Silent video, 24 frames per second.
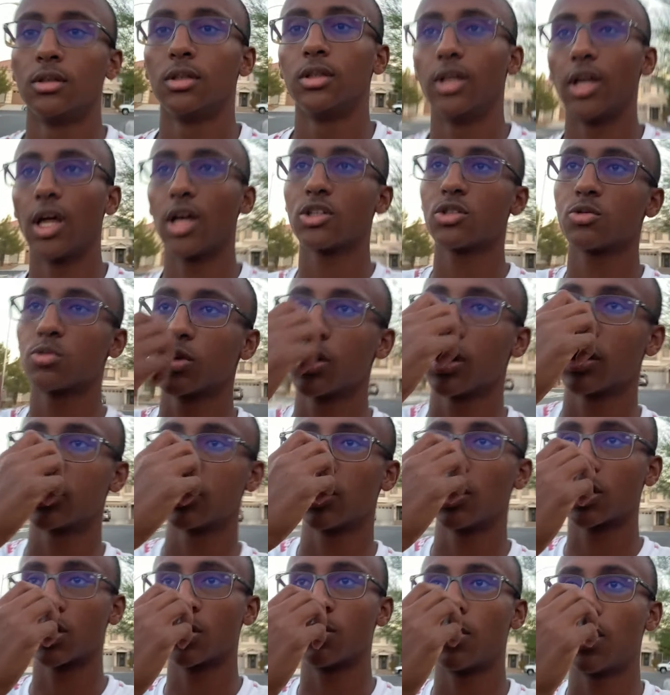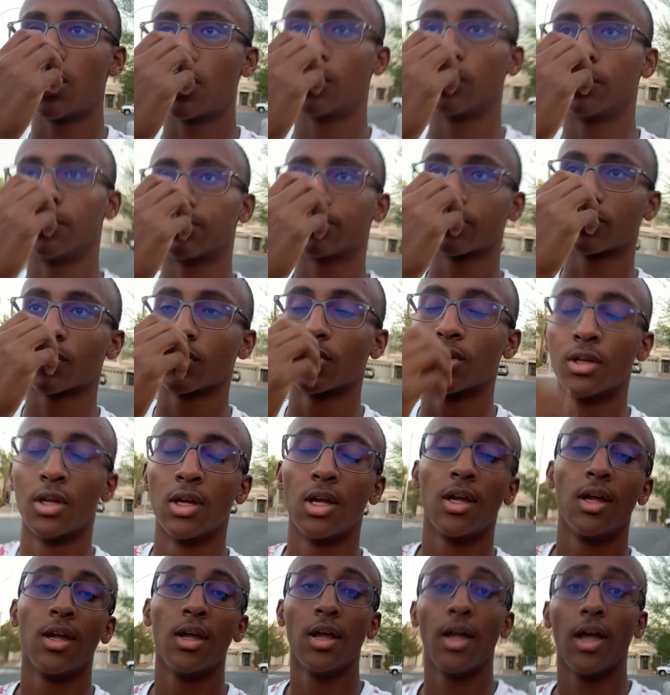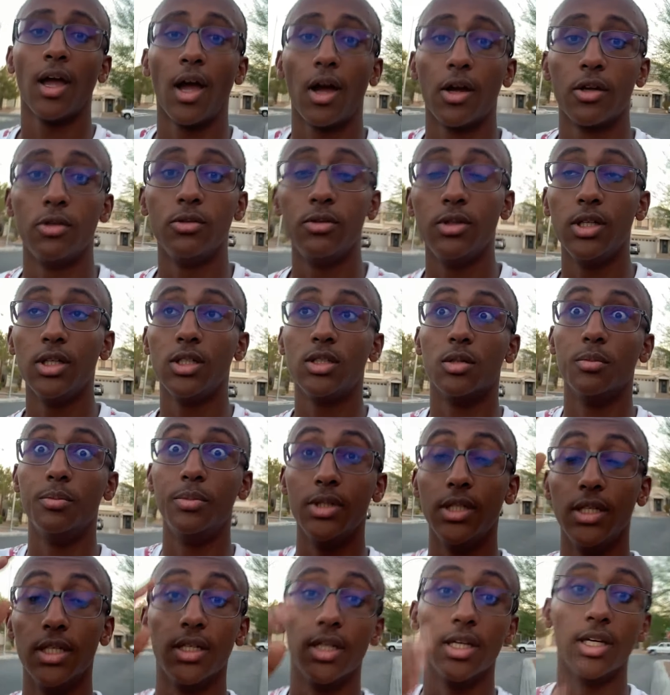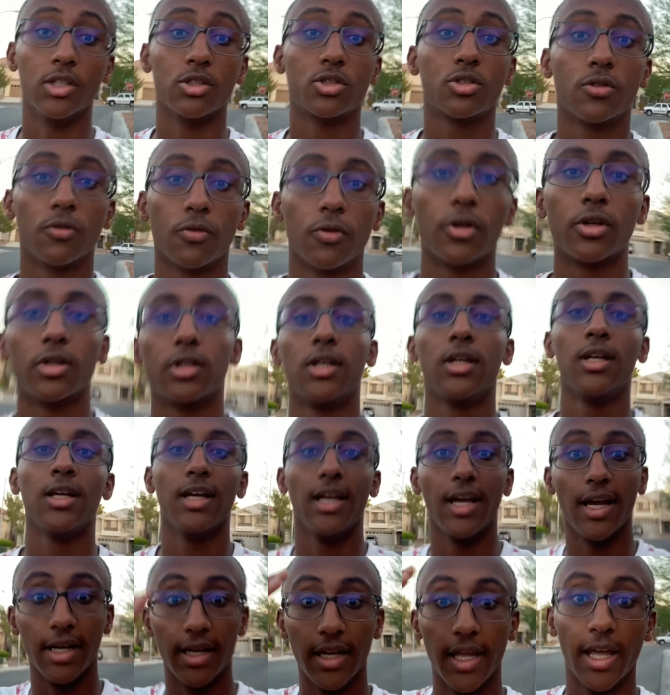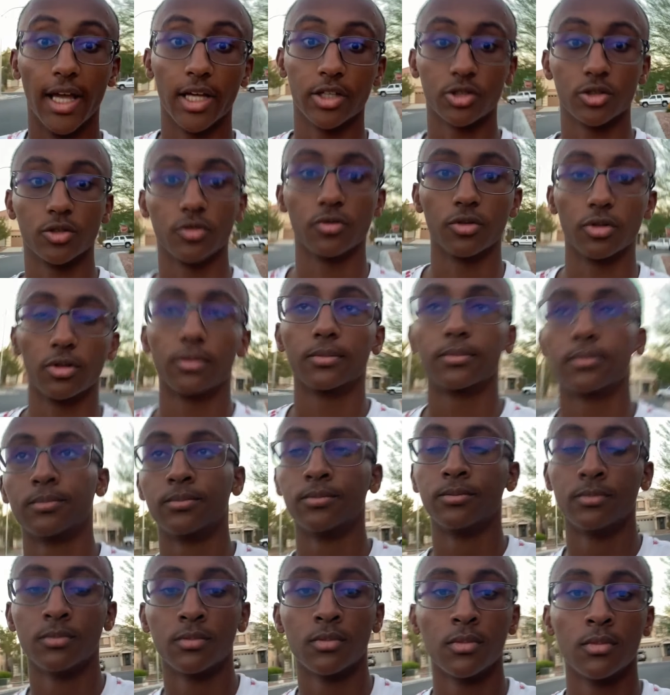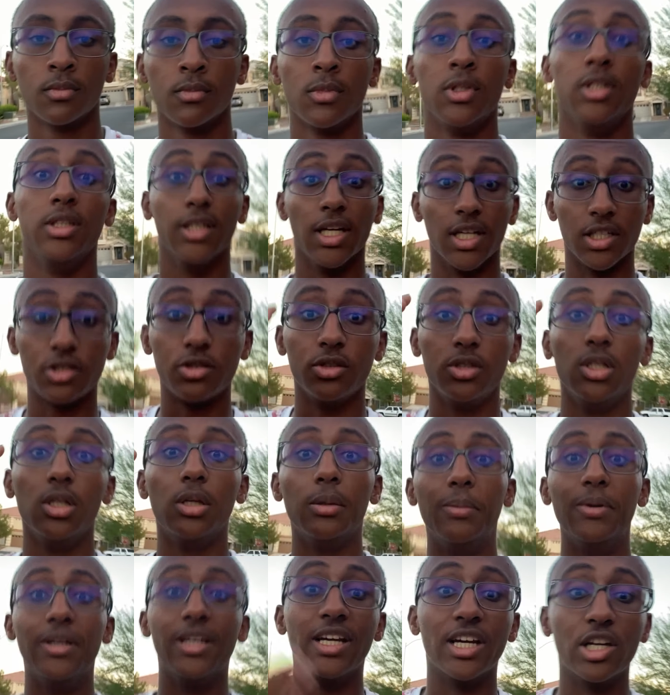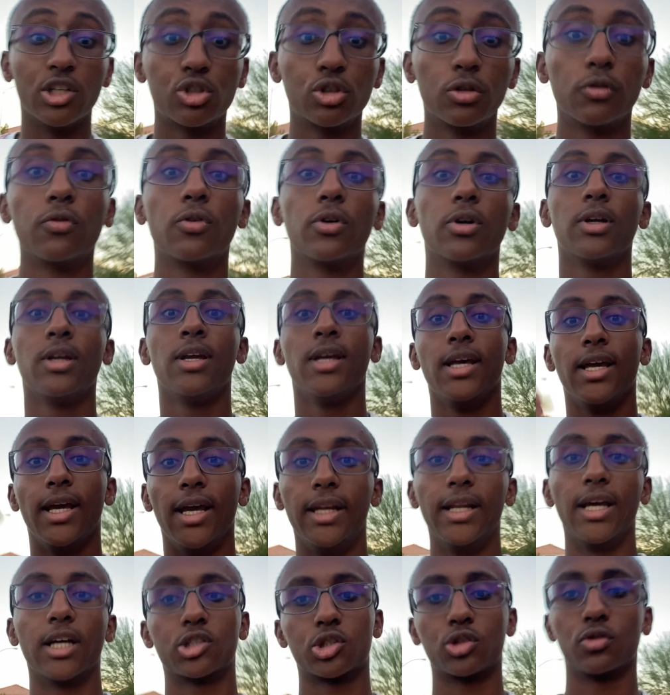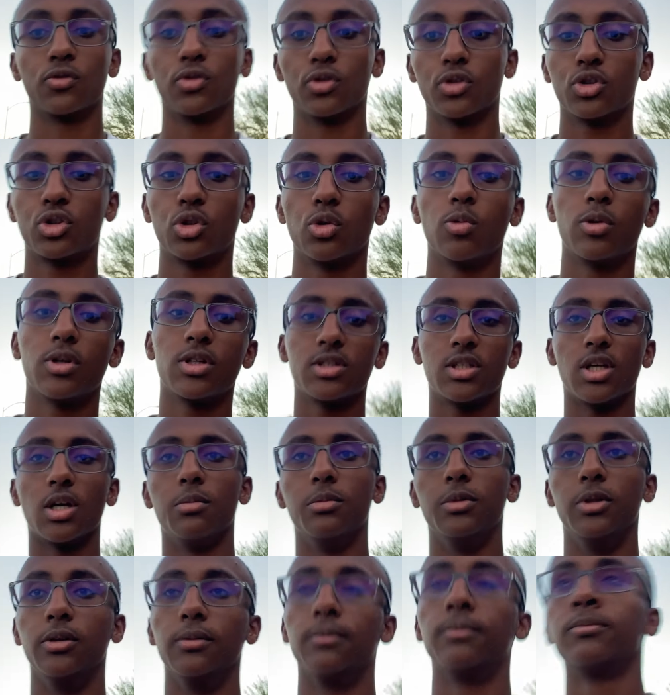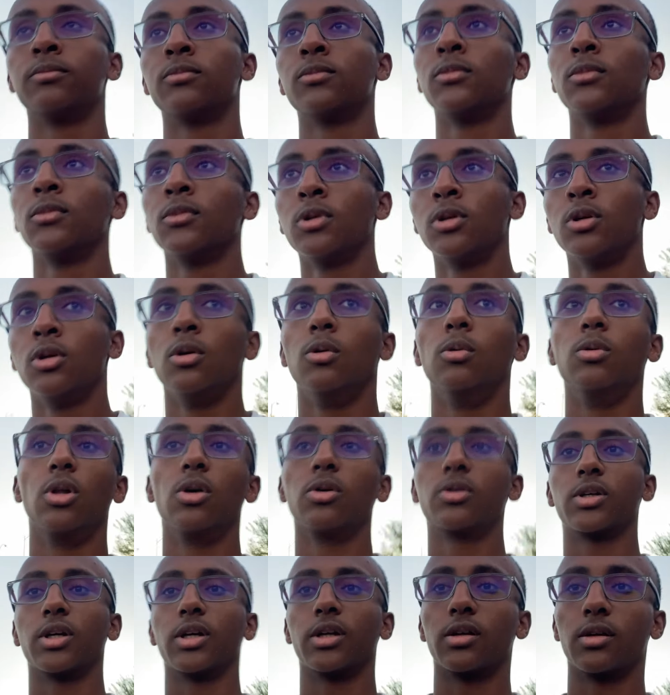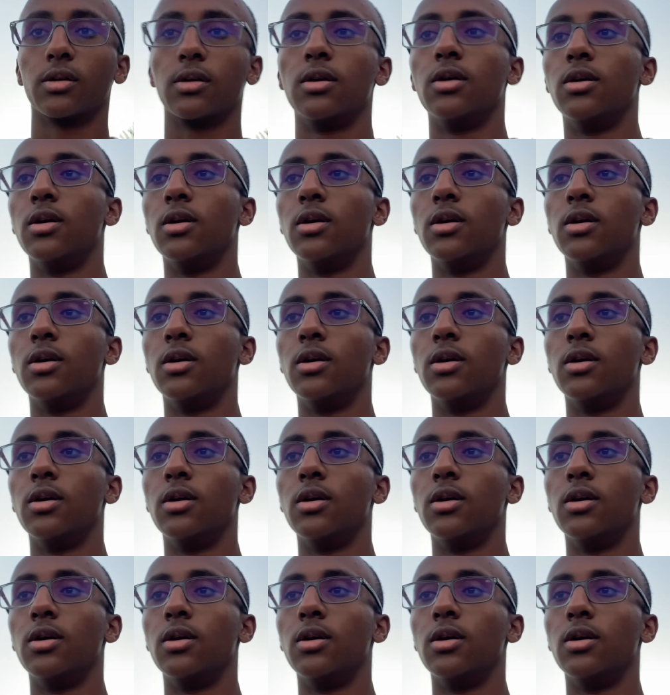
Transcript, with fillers: and i just want to talk about how you need to be an introvert and an extrovert yes you need to be introvert and extrovert so what does that mean well okay